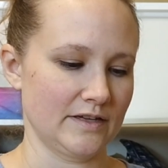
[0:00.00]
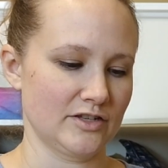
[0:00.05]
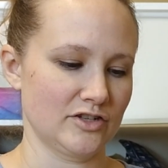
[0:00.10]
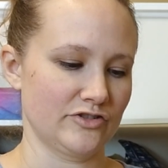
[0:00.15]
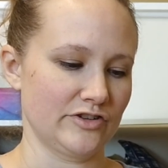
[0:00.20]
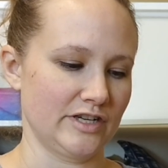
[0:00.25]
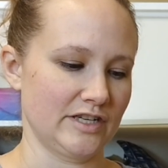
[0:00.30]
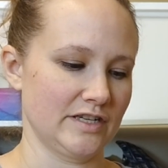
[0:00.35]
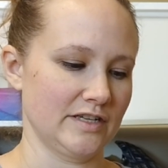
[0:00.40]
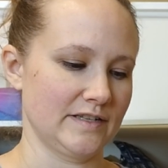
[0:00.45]
that
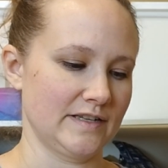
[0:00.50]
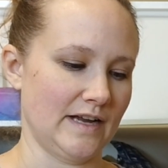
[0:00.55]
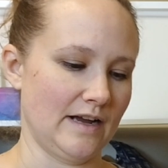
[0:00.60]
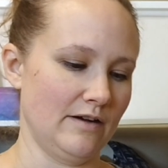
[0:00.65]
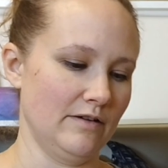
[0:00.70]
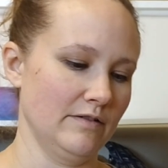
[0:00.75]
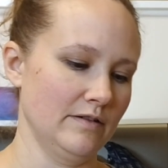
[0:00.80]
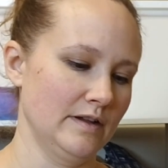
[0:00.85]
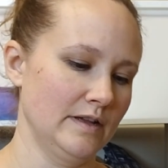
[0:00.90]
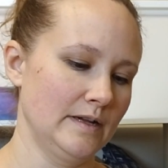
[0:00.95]
stretches
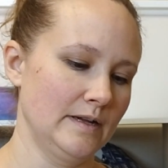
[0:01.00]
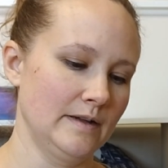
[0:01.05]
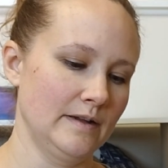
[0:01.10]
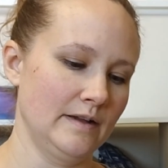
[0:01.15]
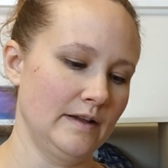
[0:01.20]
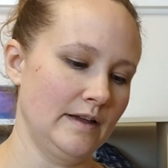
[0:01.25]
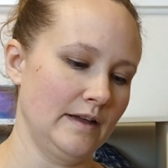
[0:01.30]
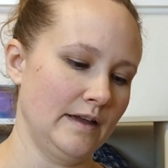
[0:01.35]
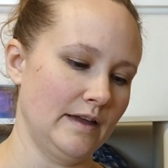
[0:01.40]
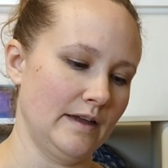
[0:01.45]
out,
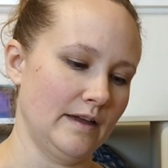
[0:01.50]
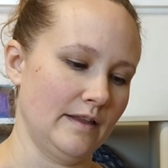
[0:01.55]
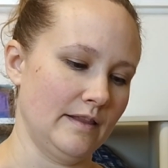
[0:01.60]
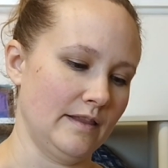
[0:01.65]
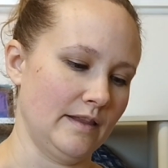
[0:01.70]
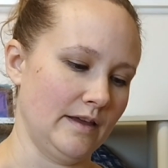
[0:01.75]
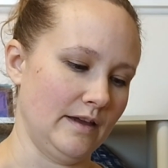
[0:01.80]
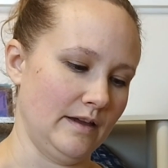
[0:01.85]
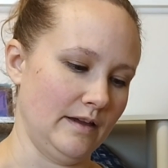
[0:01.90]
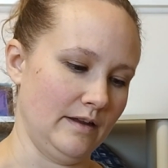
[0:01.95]

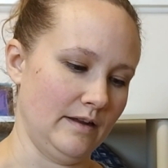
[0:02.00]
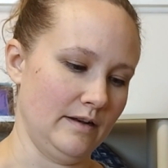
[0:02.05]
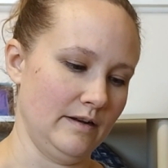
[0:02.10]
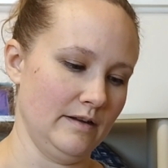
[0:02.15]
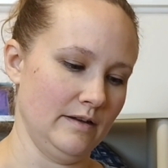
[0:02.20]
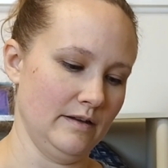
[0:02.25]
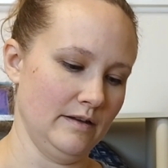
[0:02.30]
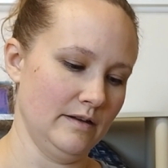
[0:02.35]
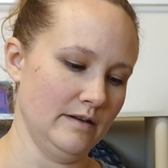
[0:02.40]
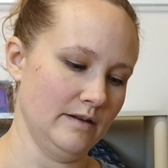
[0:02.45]
and
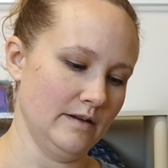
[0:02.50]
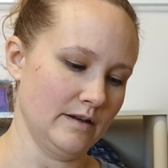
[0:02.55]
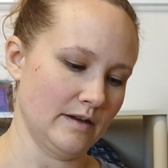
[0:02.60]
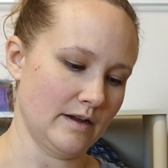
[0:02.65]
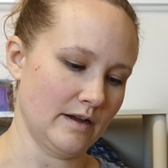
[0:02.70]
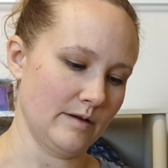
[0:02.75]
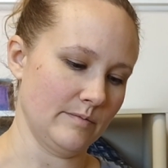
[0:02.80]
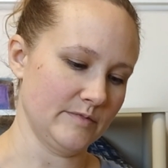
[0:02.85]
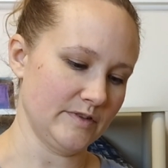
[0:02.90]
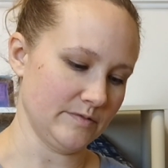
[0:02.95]
then
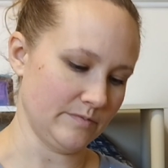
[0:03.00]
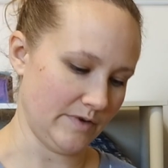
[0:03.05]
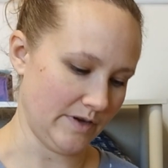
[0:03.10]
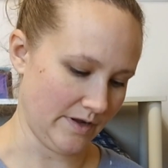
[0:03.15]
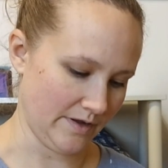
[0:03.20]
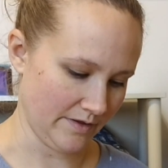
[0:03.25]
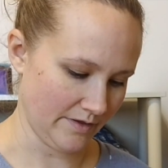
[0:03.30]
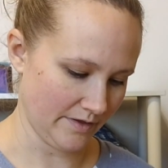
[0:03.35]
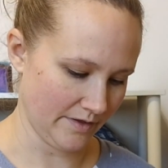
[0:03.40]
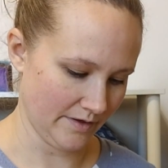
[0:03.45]
comes
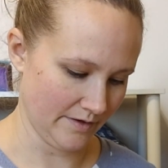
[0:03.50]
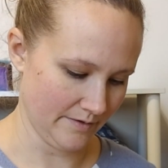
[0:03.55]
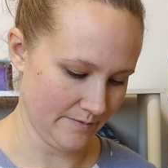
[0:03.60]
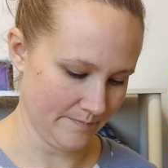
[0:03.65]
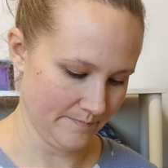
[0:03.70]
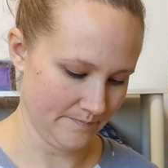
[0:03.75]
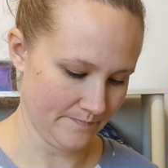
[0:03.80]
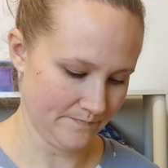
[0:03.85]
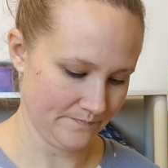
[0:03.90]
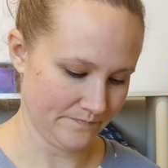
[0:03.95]
with,
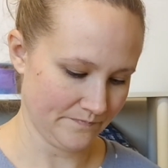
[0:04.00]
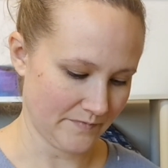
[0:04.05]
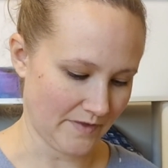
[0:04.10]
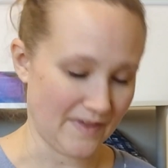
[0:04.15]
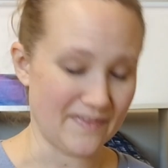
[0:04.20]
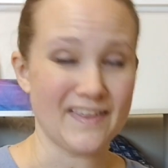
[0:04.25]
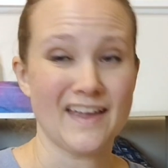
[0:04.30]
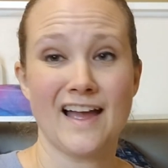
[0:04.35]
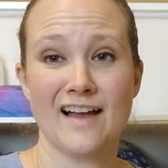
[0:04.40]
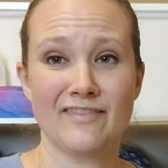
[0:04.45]

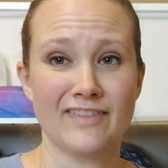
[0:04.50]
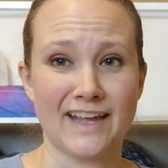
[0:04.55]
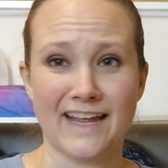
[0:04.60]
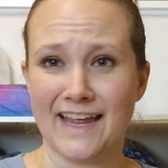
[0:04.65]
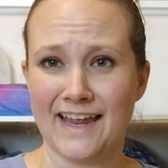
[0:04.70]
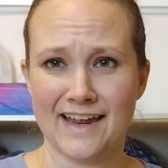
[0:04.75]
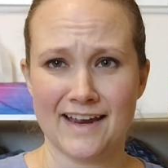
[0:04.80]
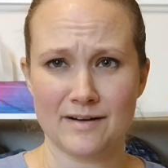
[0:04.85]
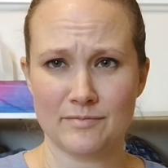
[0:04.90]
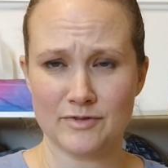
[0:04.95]
and they have like
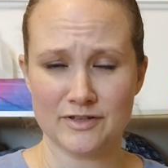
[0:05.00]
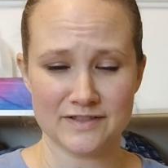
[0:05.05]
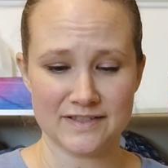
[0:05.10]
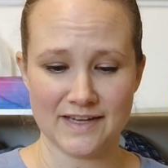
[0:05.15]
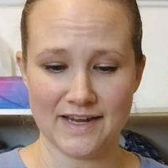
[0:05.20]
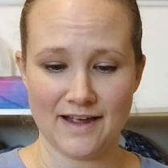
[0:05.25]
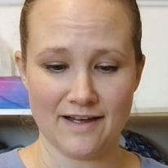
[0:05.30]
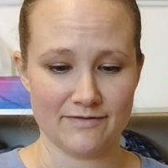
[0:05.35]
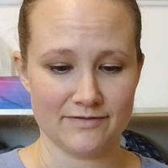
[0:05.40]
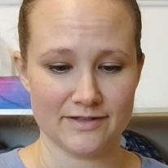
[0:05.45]
animals.
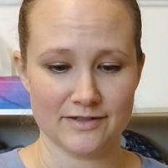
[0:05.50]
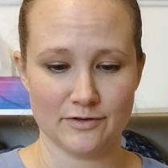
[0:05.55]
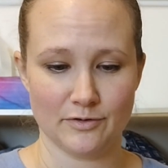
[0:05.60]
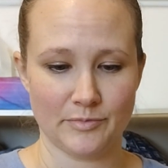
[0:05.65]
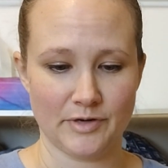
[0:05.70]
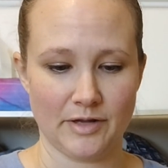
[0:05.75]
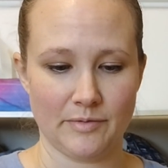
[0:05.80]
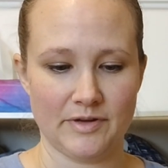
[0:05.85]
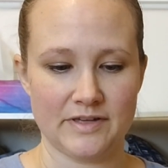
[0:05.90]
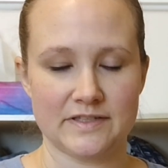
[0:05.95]
They have so
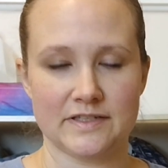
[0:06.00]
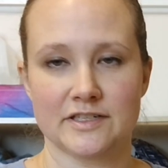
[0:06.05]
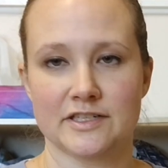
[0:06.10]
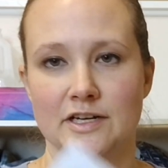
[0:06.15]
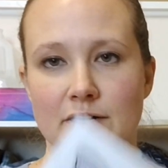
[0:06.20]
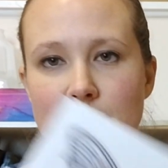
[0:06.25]
many amazing